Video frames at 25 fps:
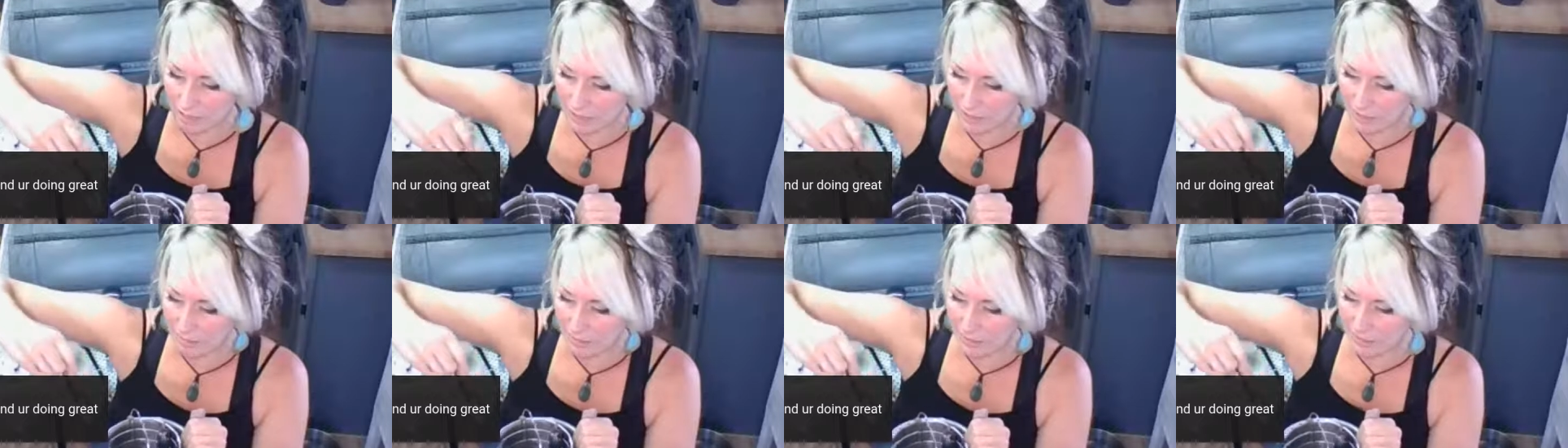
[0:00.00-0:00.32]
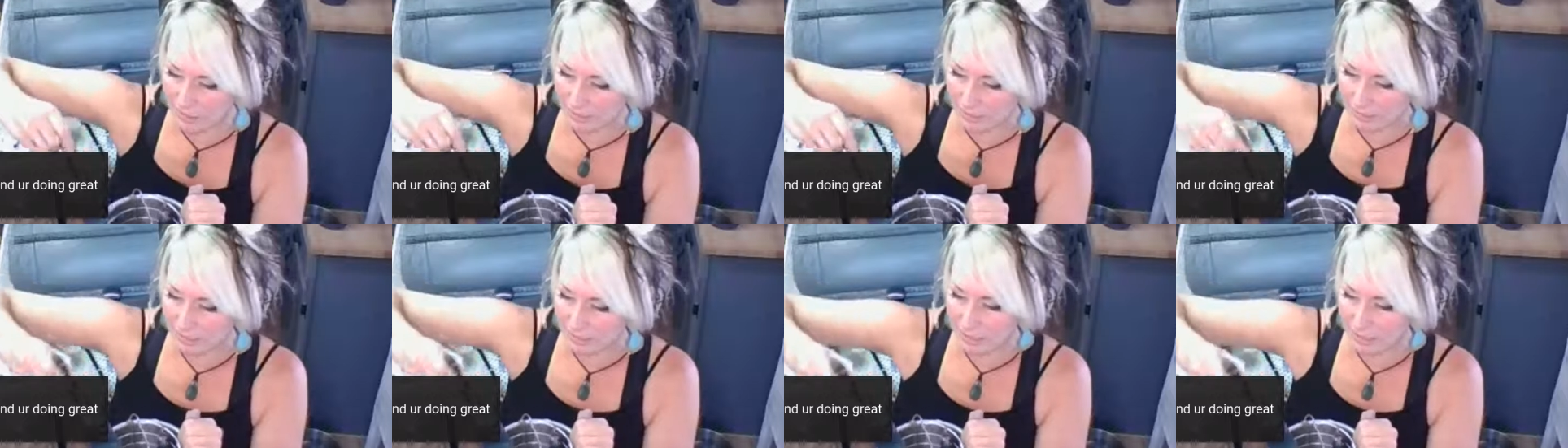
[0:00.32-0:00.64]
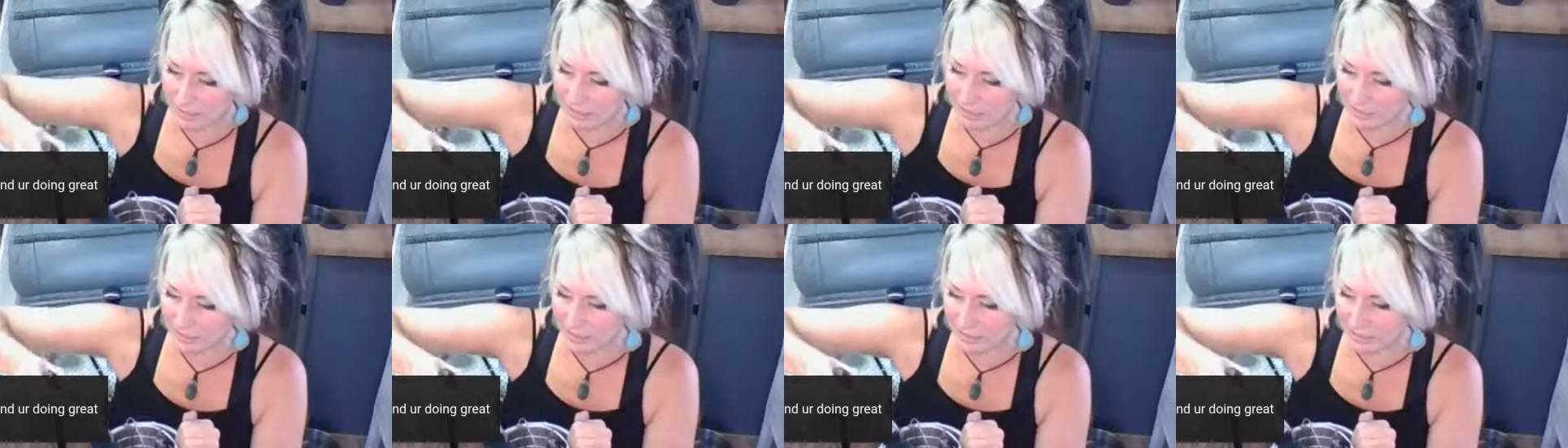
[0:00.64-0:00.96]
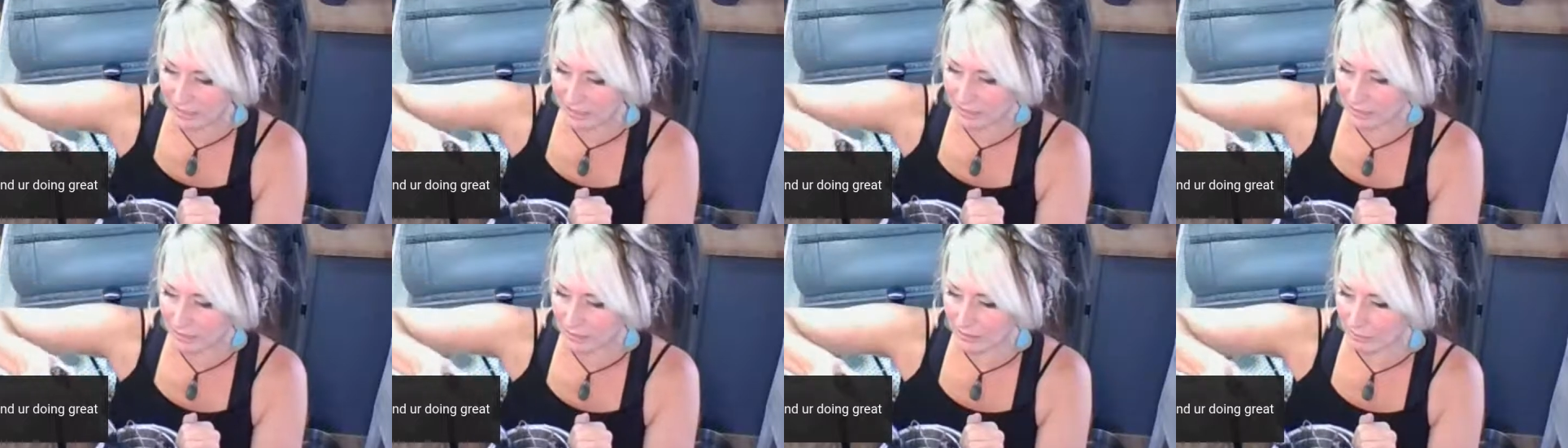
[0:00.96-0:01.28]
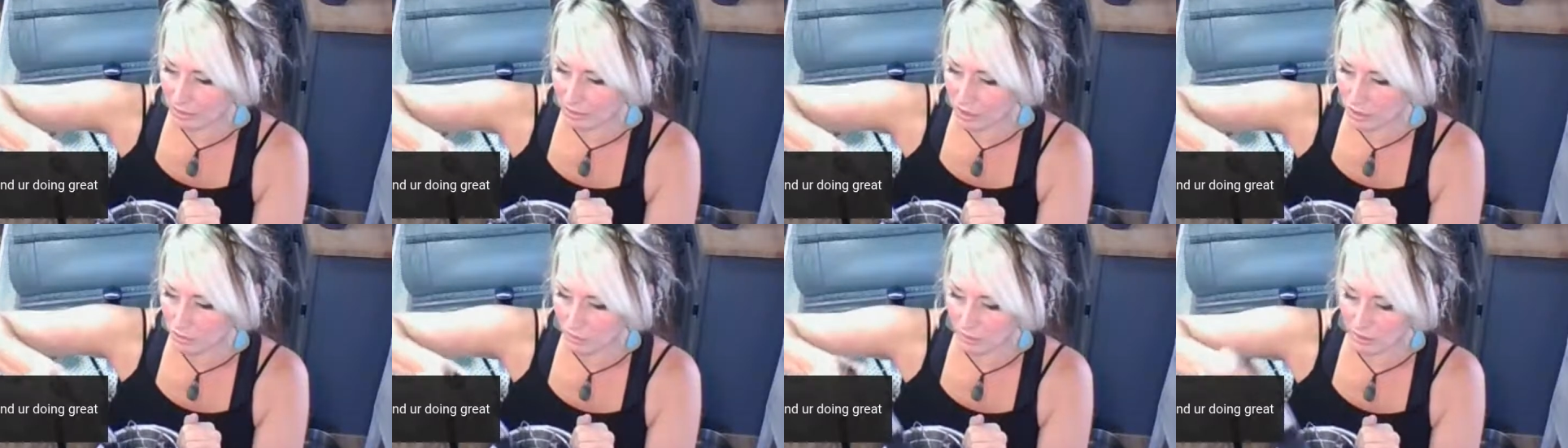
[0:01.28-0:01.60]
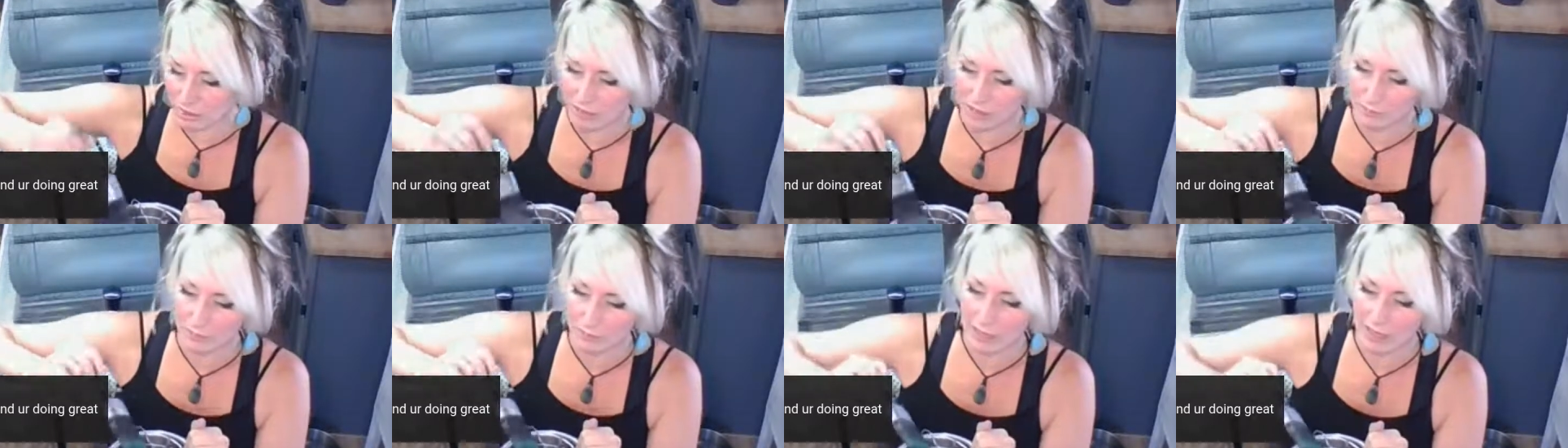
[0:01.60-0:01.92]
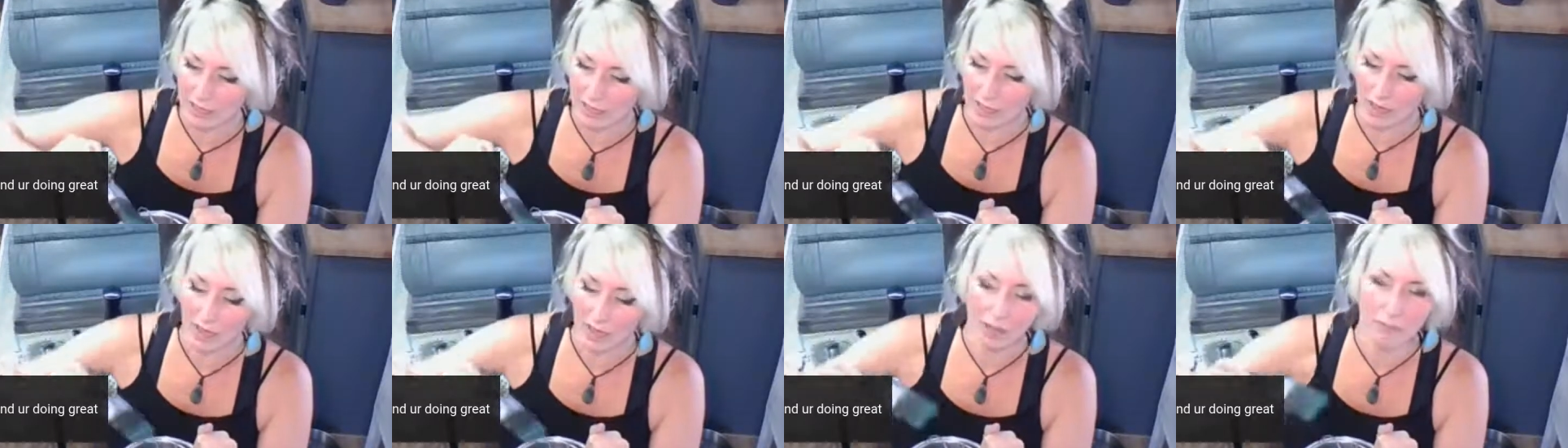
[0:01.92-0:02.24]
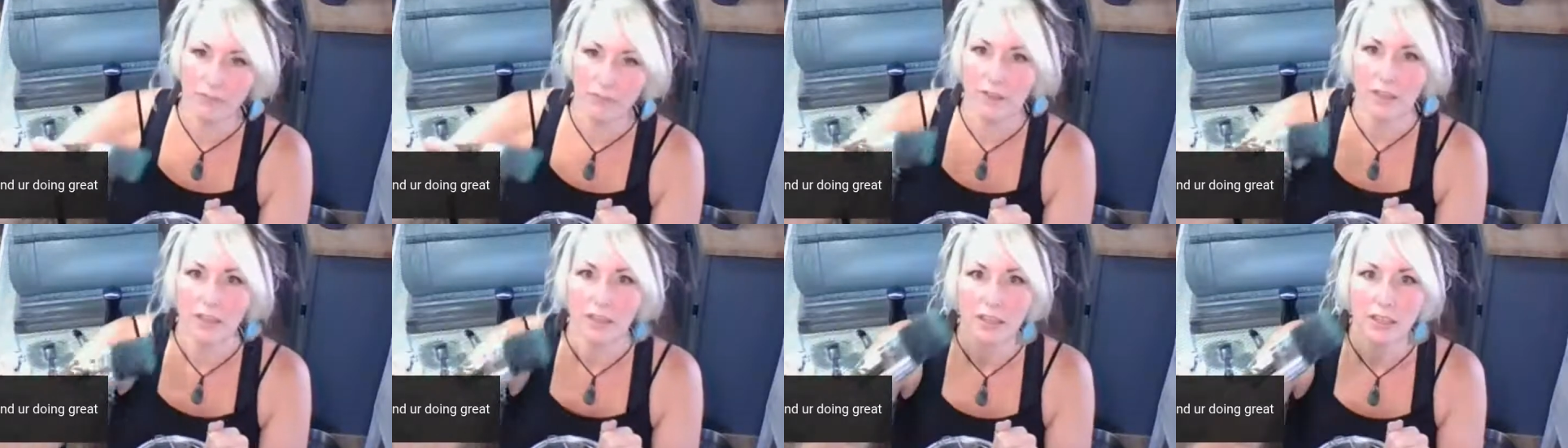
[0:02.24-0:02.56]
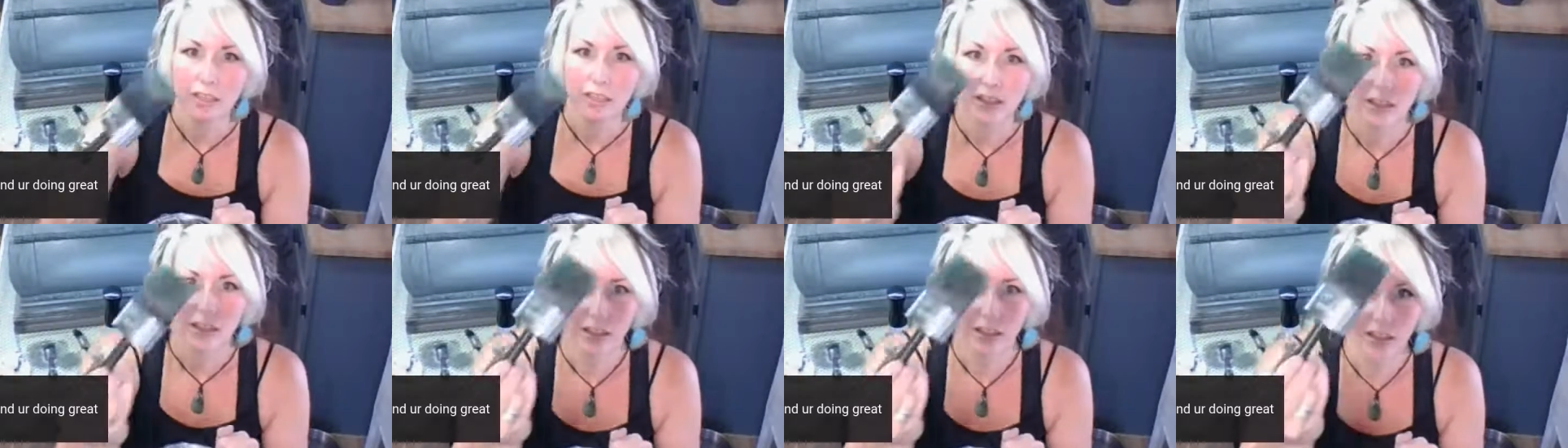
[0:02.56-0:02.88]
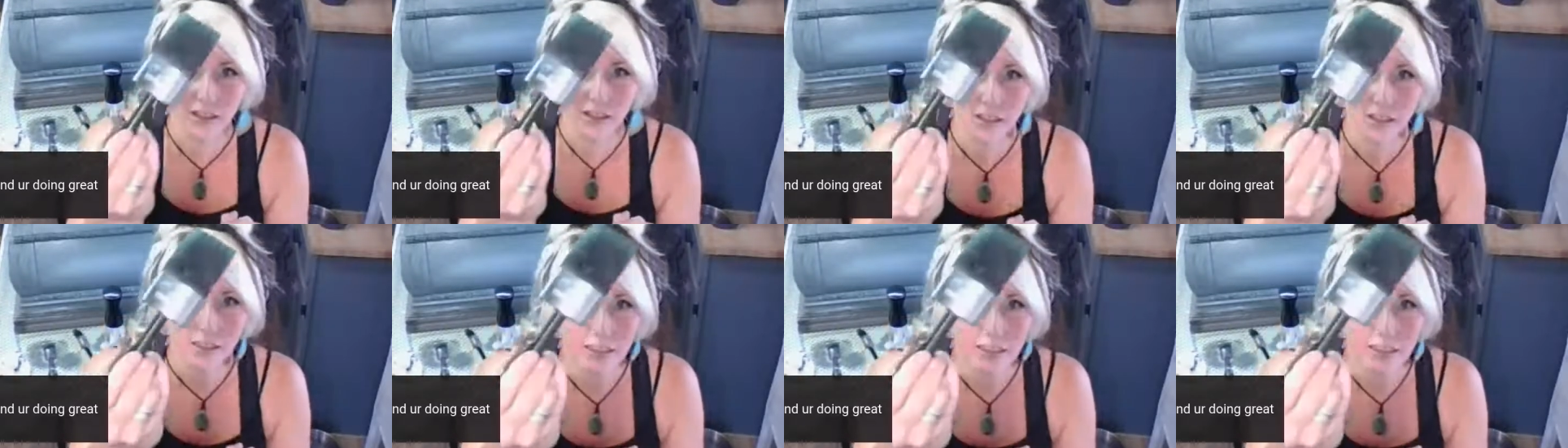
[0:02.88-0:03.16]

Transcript: I'm basically getting the majority of the paint off. Now look at